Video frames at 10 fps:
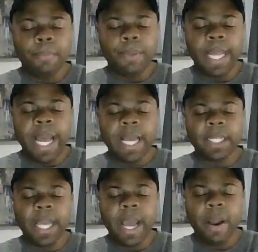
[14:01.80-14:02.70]

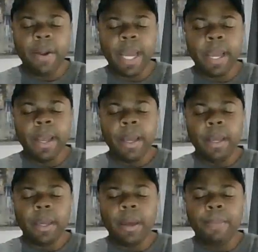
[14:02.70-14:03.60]
Terry
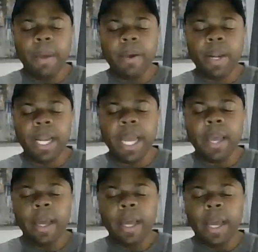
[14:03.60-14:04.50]

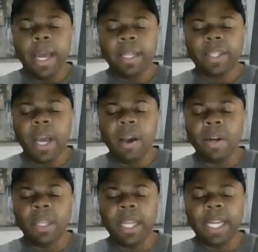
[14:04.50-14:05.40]
community
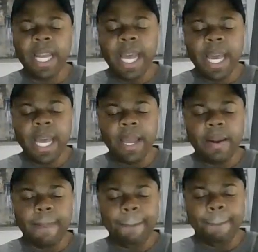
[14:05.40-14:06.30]
eternally
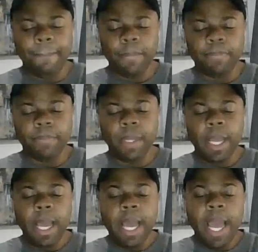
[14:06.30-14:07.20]
need.
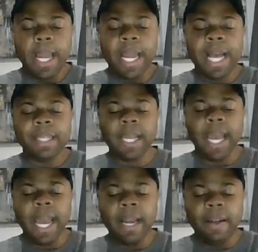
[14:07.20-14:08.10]
And that's the
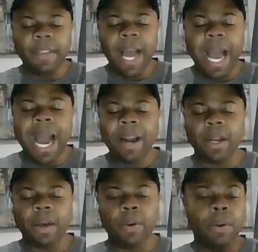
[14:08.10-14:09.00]
end of the
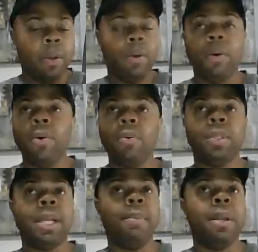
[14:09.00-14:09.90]
article. Ooh,
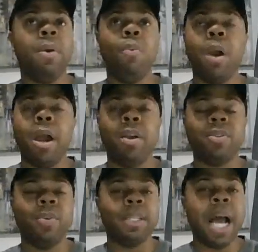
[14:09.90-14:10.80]
some of them
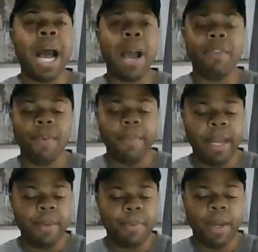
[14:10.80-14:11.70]
words was hard for
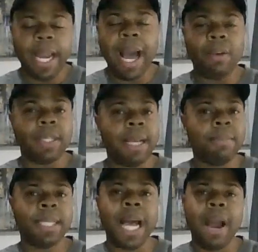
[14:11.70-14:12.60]
me to pronounce.
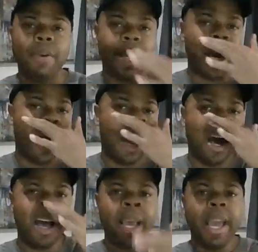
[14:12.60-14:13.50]
I'm sorry,
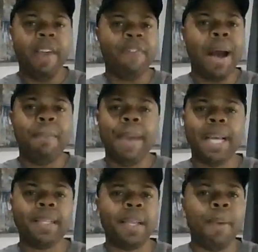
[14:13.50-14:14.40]
y'all, if I
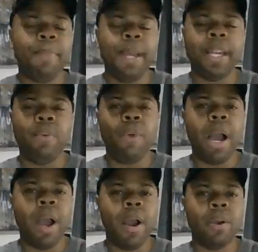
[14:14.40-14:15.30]
messed up any
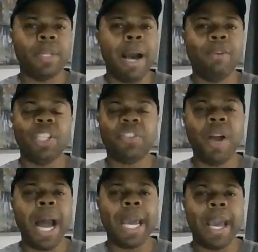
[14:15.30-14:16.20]
words. I was
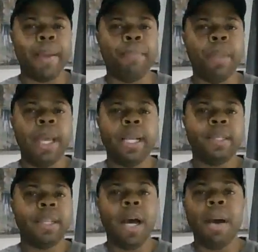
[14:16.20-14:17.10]
trying.
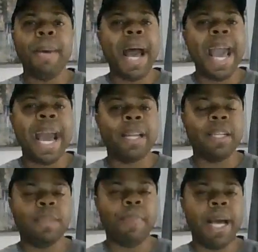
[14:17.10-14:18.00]
Some I had
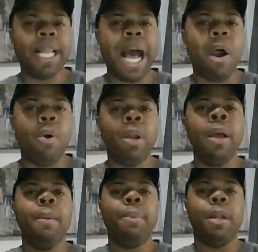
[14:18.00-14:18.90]
to spell out.
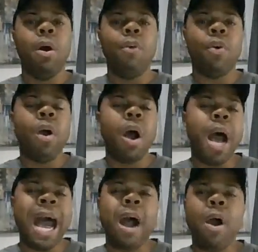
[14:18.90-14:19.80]
But overall,
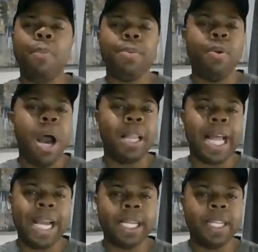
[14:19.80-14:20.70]
I hope you
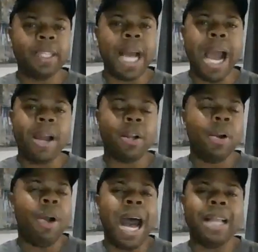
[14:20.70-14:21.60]
all like this
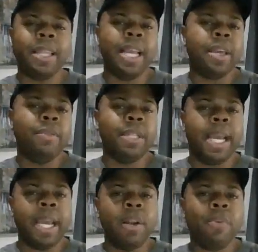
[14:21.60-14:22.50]
article. I think it was
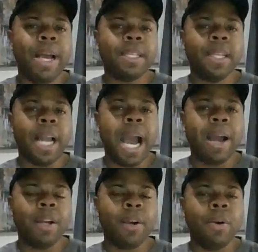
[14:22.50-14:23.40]
an interesting
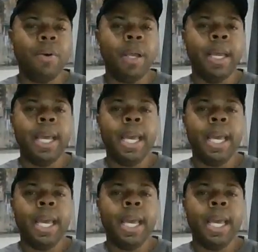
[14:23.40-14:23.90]
article.